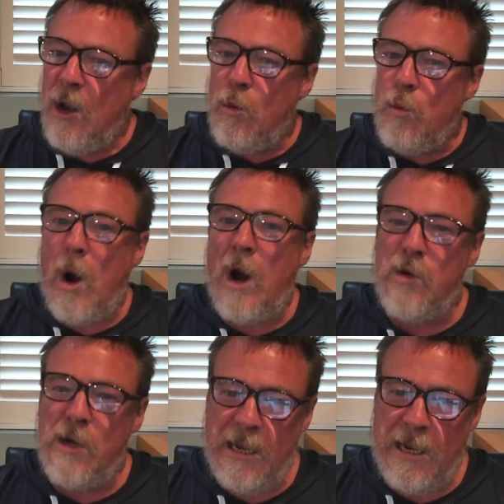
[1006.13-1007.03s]
Why
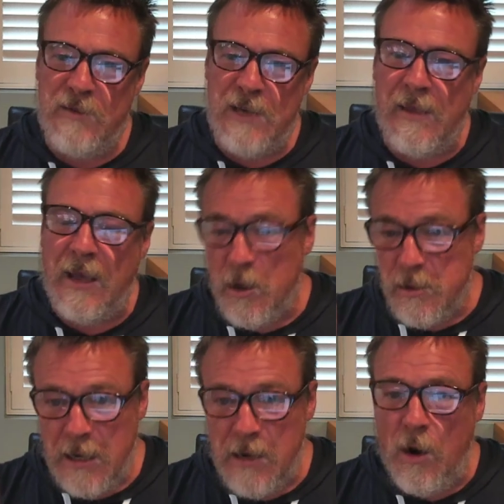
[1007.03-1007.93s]
wouldn't he have done that? I'll
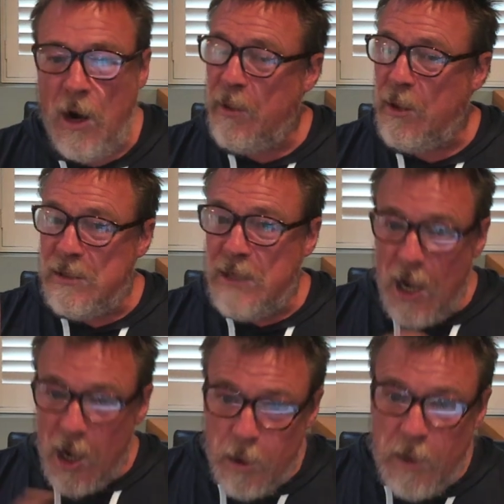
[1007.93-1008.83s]
tell you why, because
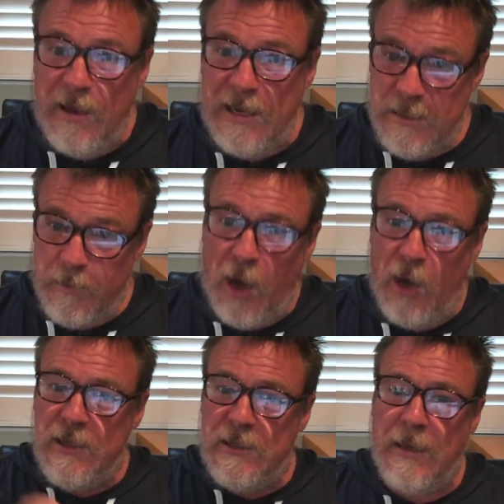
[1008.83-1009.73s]
it would have
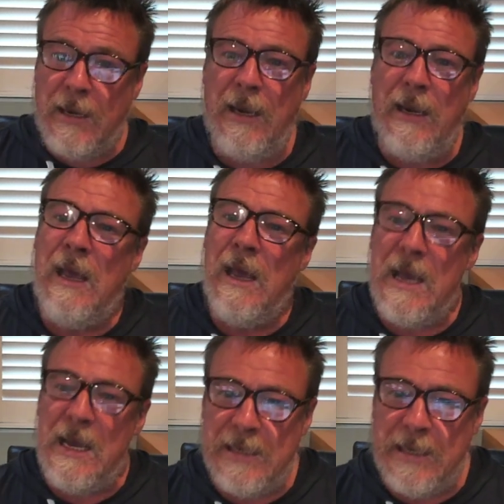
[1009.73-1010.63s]
exposed that he
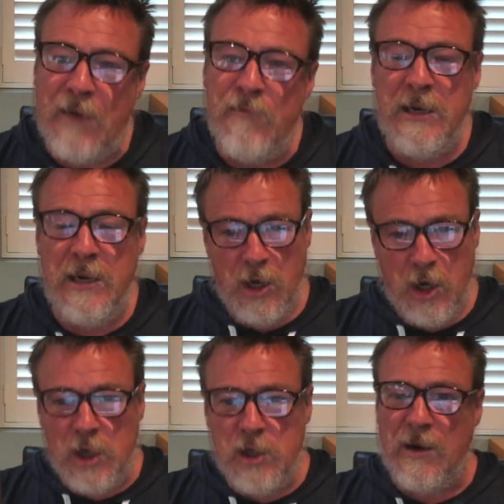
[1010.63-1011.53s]
is a government
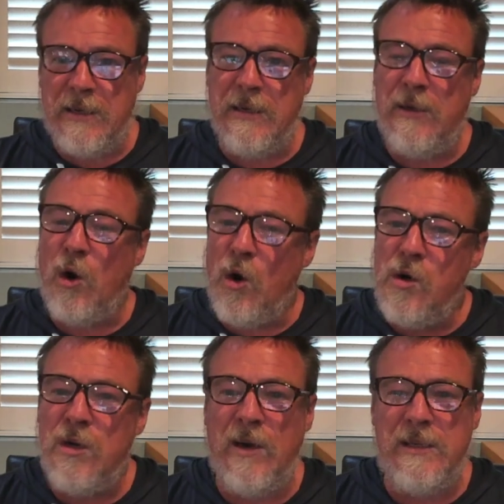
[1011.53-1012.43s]
contracted,
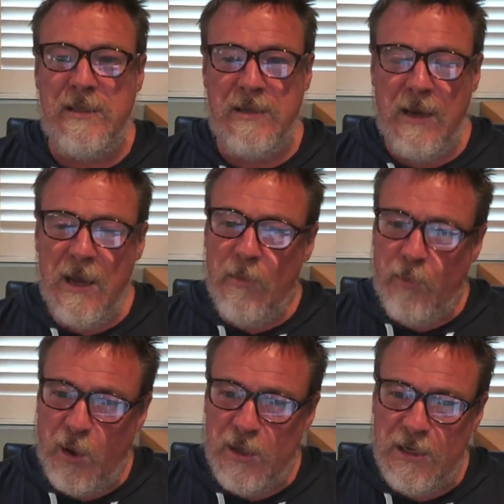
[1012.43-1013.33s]
organised
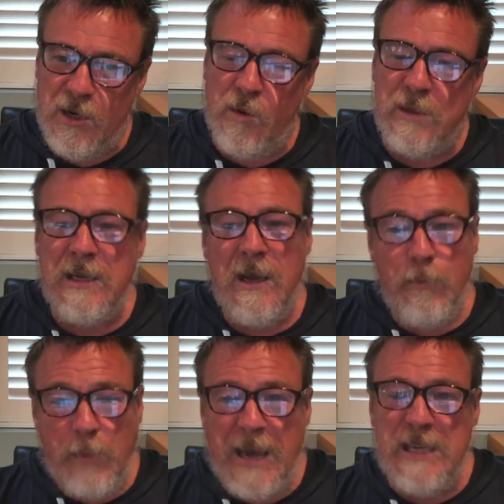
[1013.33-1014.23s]
person who was
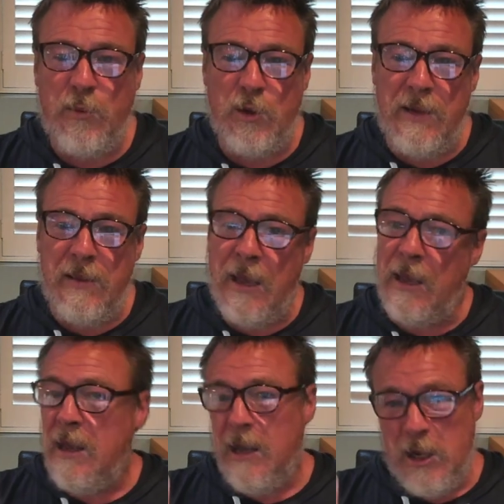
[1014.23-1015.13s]
paid to put in
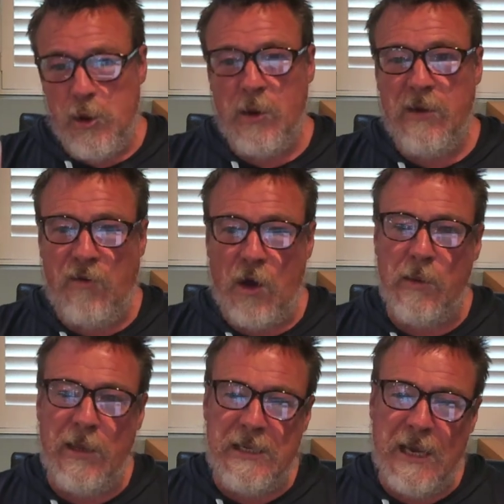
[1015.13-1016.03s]
there in order to
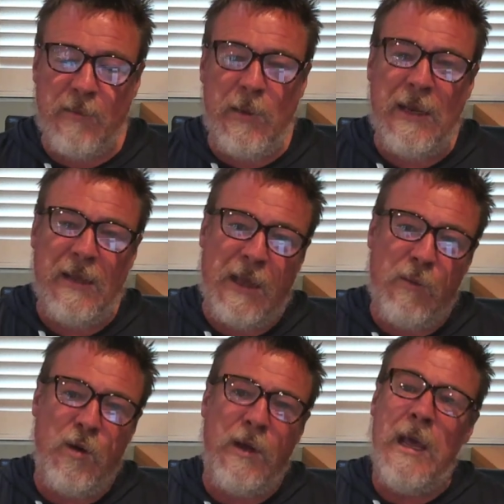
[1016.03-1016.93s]
violently attack me, and
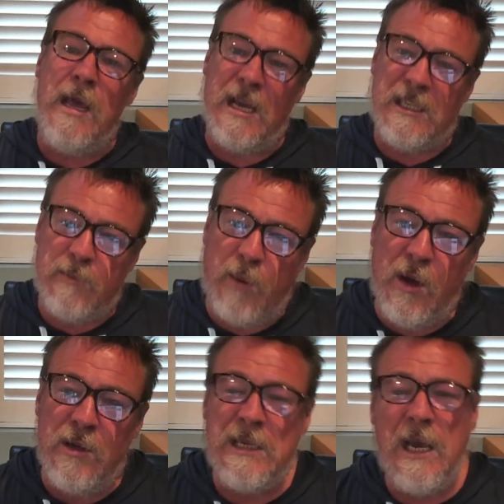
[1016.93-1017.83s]
that would
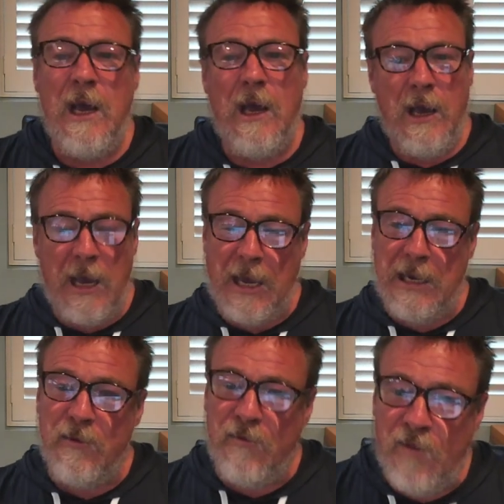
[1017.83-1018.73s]
expose
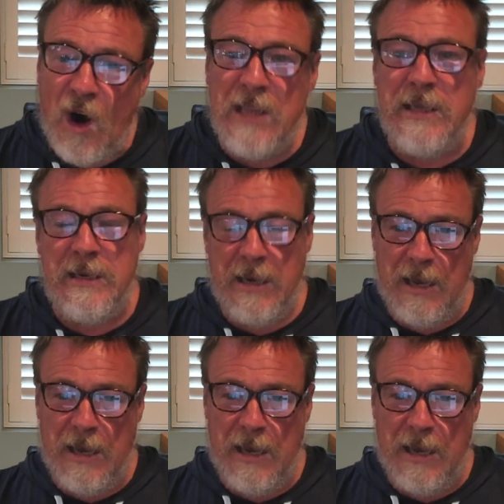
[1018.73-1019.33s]
a violent